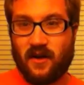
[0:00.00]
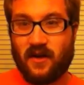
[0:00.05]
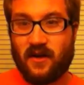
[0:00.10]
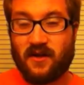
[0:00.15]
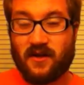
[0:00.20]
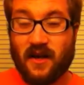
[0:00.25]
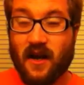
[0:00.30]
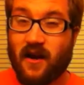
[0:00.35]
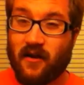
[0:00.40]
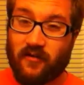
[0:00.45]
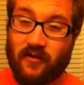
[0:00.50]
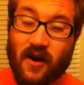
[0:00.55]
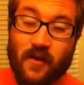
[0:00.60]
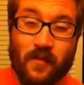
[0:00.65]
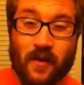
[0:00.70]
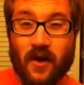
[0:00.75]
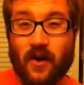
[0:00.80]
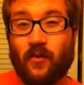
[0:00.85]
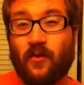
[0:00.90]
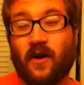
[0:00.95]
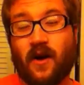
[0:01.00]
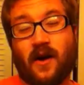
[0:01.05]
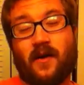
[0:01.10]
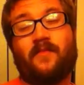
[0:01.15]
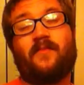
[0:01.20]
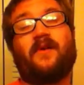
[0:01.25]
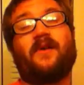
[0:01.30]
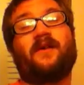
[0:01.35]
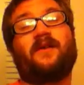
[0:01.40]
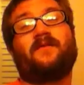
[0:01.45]
It's kind of creepy in a way,
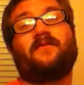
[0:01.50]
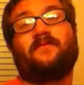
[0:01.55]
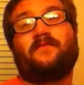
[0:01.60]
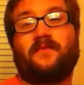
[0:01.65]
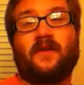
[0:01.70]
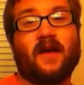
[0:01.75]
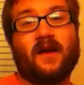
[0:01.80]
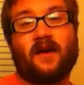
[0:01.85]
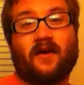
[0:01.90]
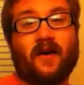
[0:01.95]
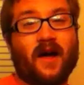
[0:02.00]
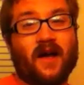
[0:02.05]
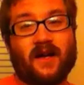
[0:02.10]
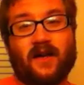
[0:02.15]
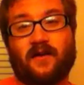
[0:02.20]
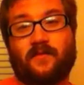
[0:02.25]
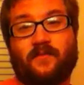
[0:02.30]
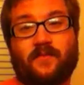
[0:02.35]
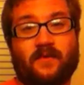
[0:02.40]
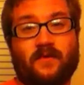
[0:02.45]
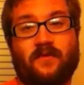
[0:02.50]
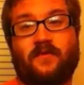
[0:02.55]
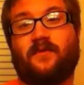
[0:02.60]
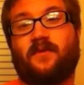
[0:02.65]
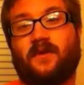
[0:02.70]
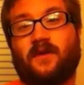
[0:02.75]
but they like him and